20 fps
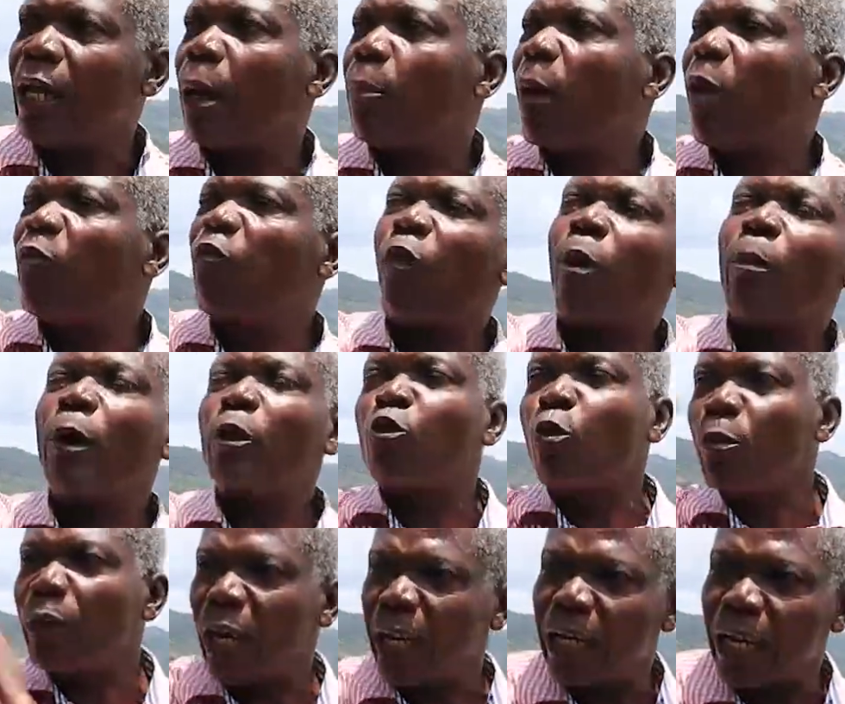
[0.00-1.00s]
and the amount for
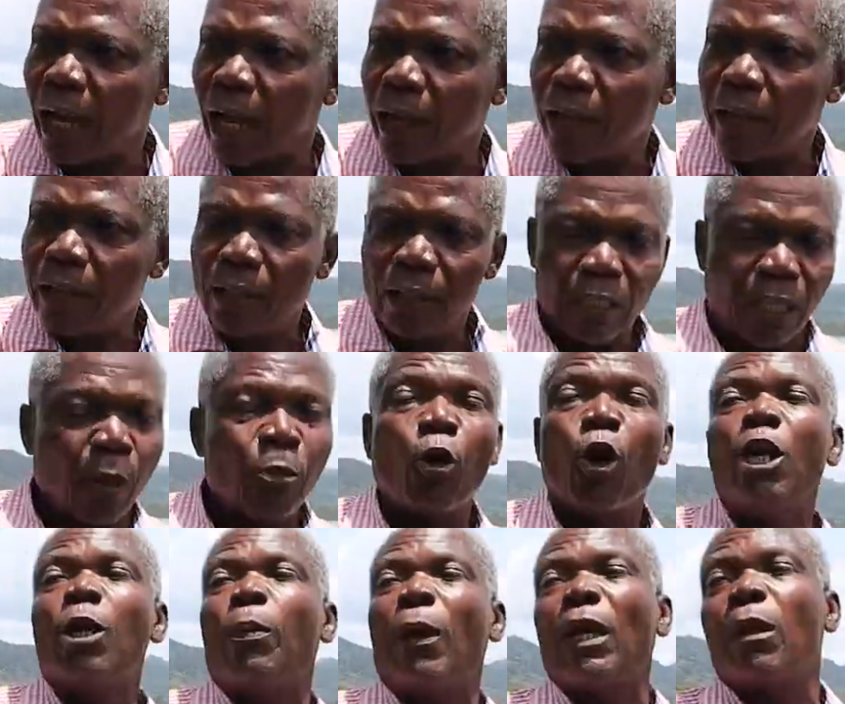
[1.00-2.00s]
Badumiania. Save
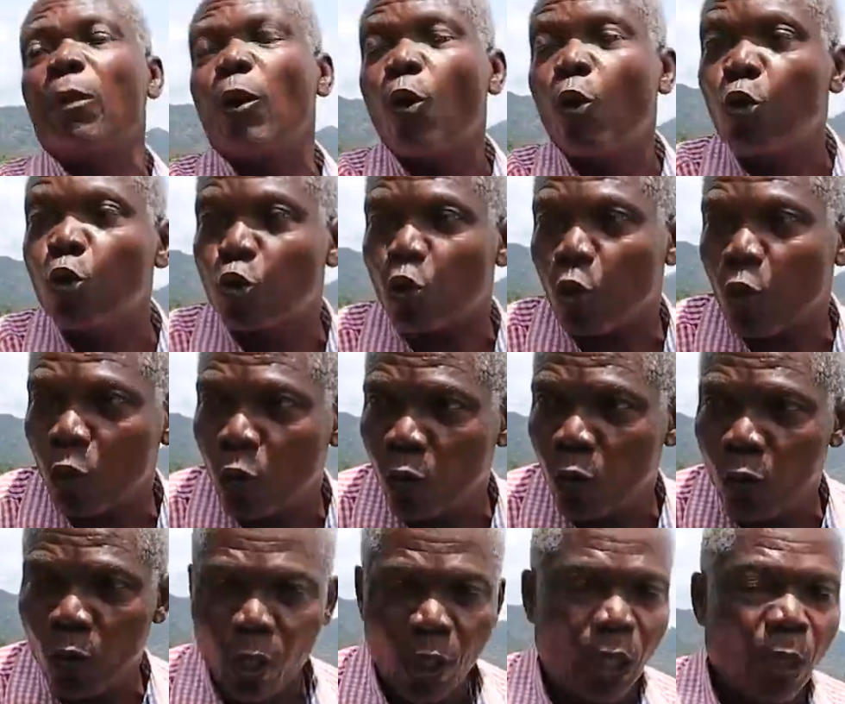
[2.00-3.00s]
you, Nipa de Boguso.
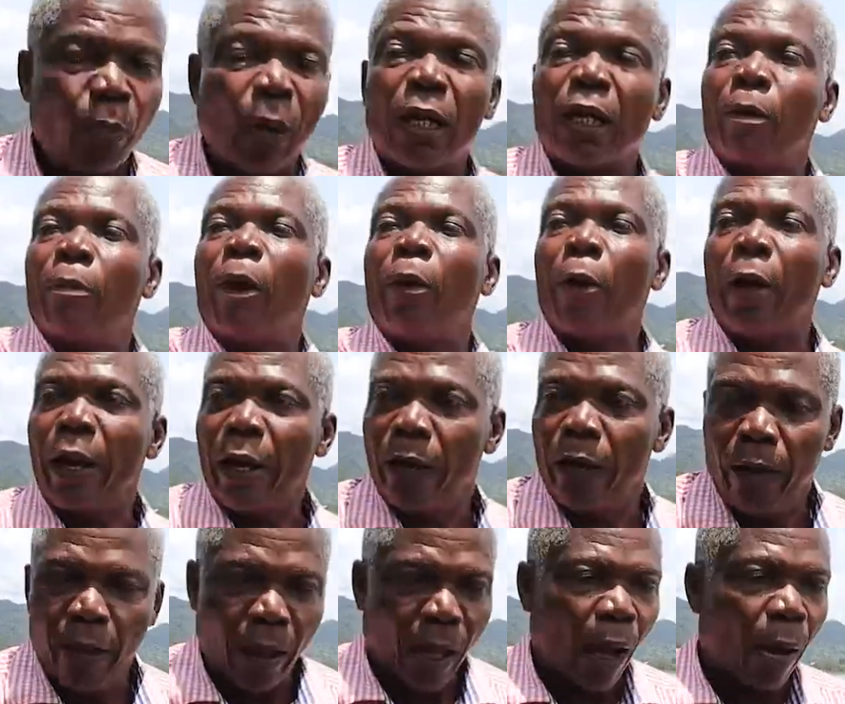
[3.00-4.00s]
Nipa de Bere,
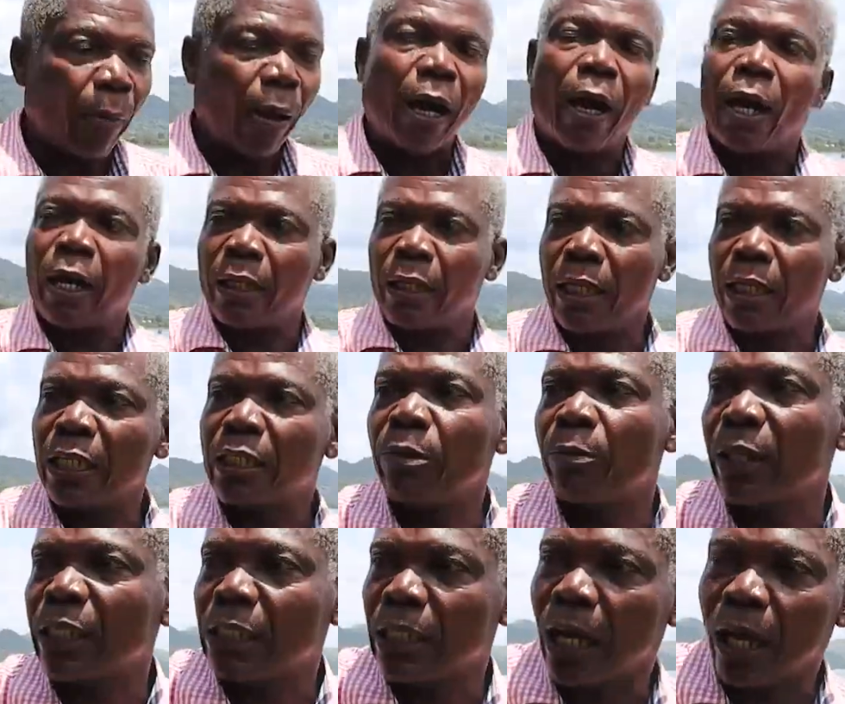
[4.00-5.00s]
Ama, I didn't
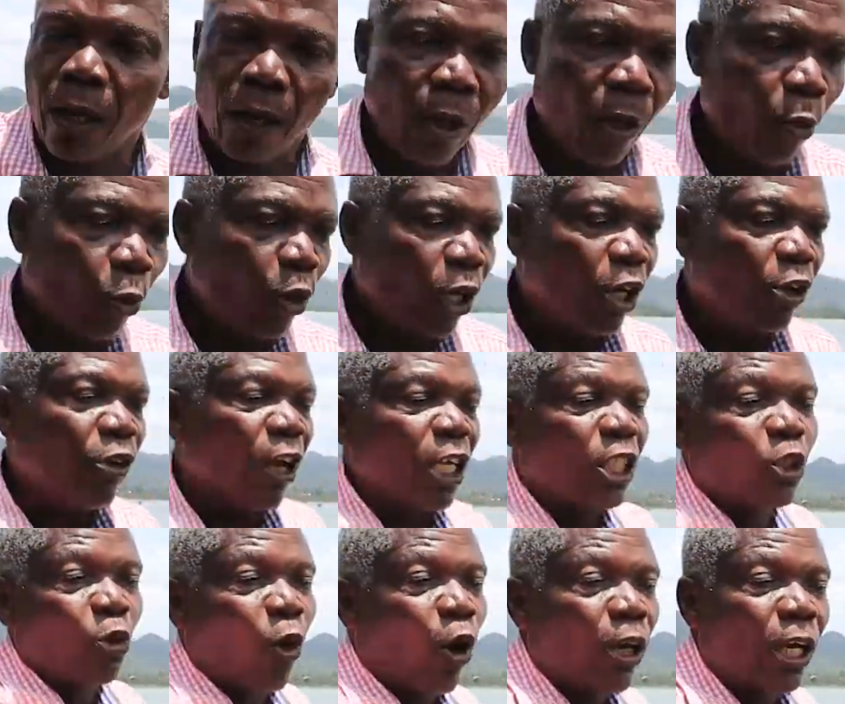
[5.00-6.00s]
imagine. Would
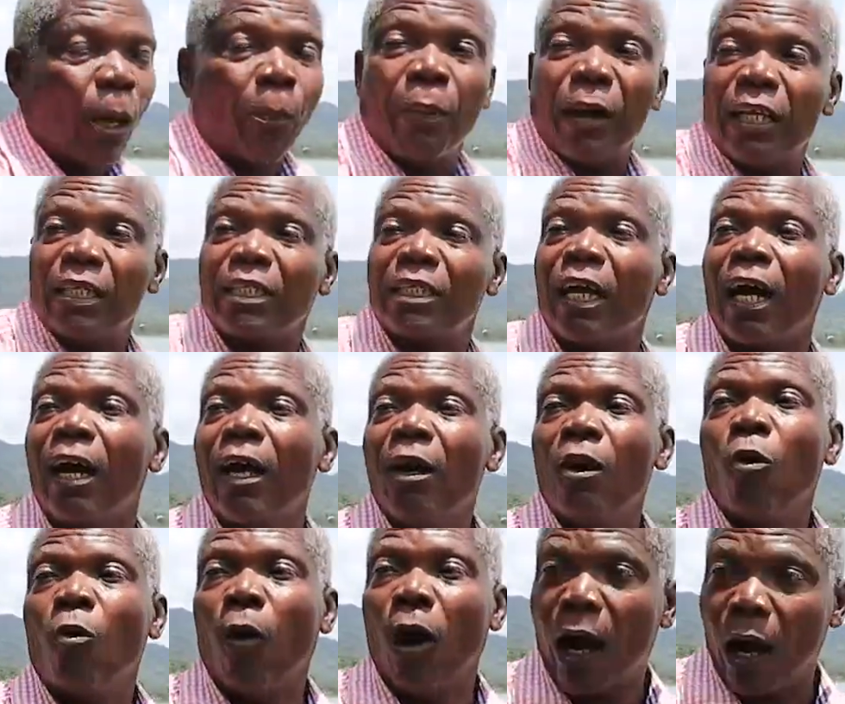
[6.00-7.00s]
you see you on a Persia?
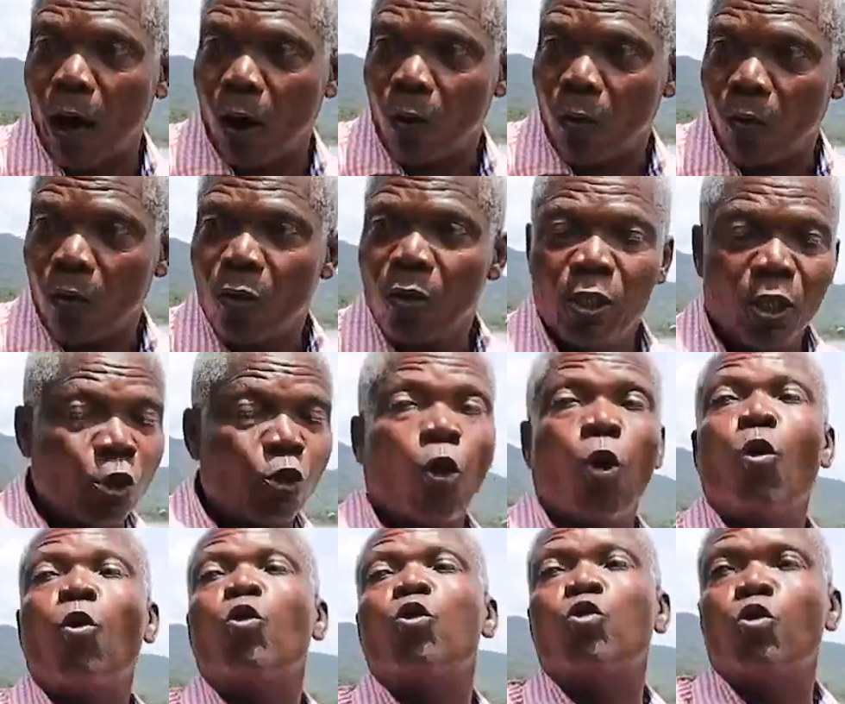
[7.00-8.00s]
Wow. It's
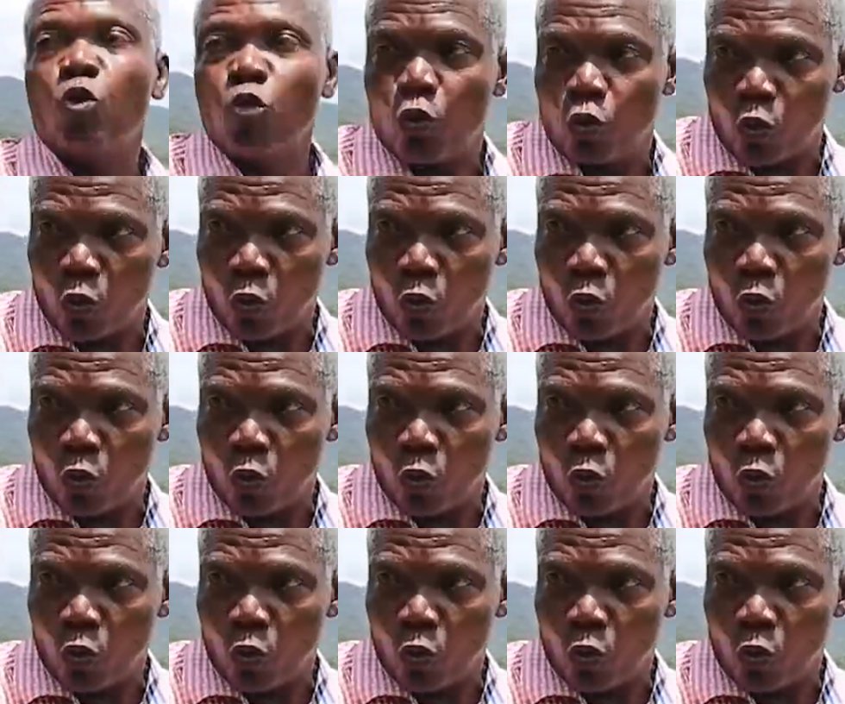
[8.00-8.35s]
all good news.